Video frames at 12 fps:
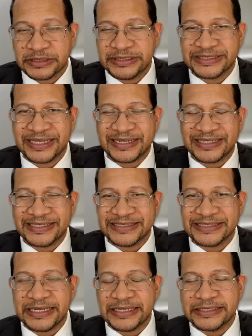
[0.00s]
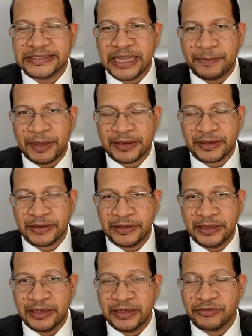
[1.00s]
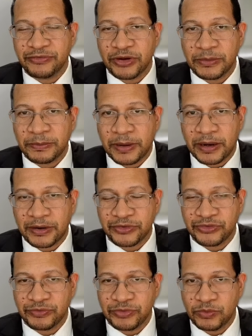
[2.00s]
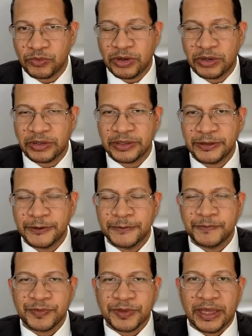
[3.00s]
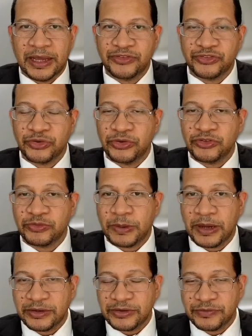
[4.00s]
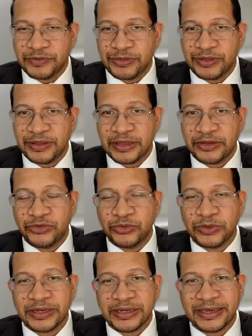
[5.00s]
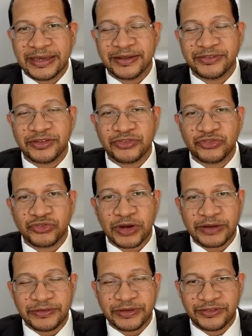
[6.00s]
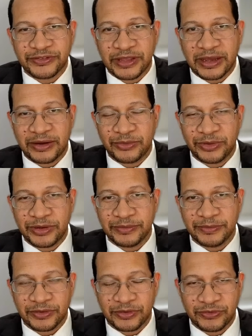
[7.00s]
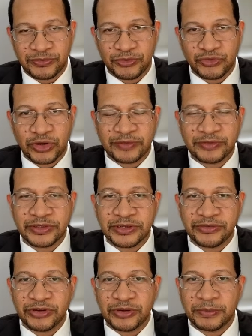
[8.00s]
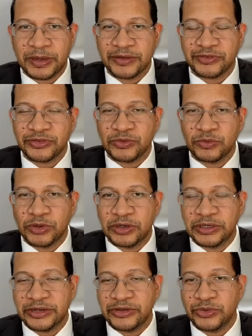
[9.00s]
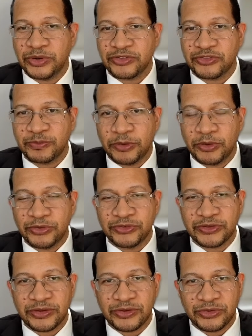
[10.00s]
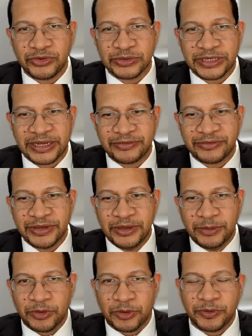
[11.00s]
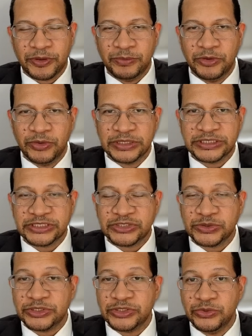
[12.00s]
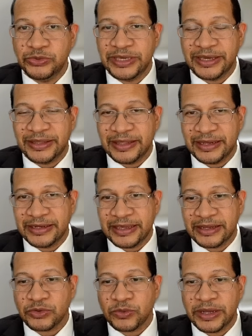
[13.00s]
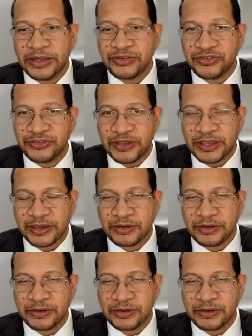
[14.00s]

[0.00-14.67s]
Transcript: is that it is endemic in different parts of the world. And so it's part of the thing that you can get as a traveler's diarrhea, because if you travel to different parts of the world and you're exposed and you don't have proper immunity to it, you can then get quite sick